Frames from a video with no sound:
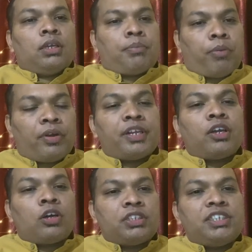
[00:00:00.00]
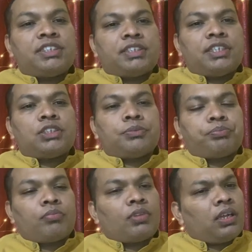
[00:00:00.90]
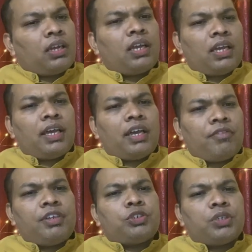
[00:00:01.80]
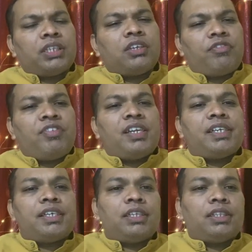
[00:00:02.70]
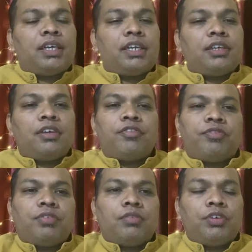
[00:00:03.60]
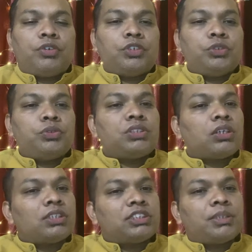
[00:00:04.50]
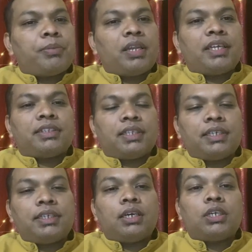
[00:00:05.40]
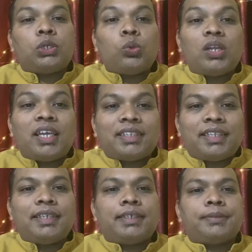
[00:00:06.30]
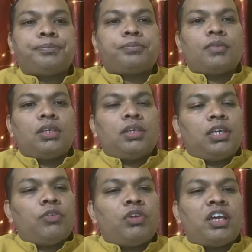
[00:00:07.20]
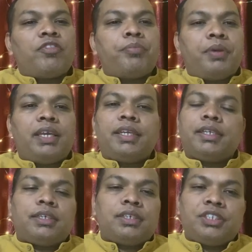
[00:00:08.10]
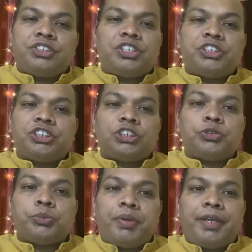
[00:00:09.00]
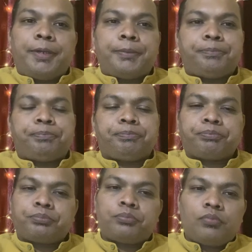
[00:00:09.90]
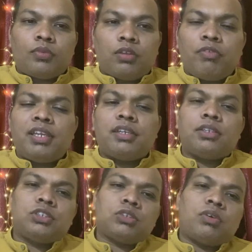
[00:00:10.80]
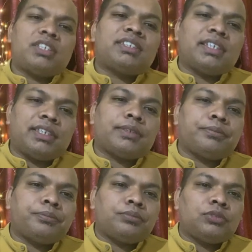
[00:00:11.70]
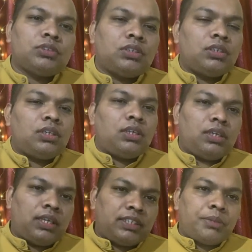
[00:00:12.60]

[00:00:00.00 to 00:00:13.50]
Pondering on these things, we together felt that if we could use a concept like think, a tool like think, it would have made his relationships better. Well, so what is think? As I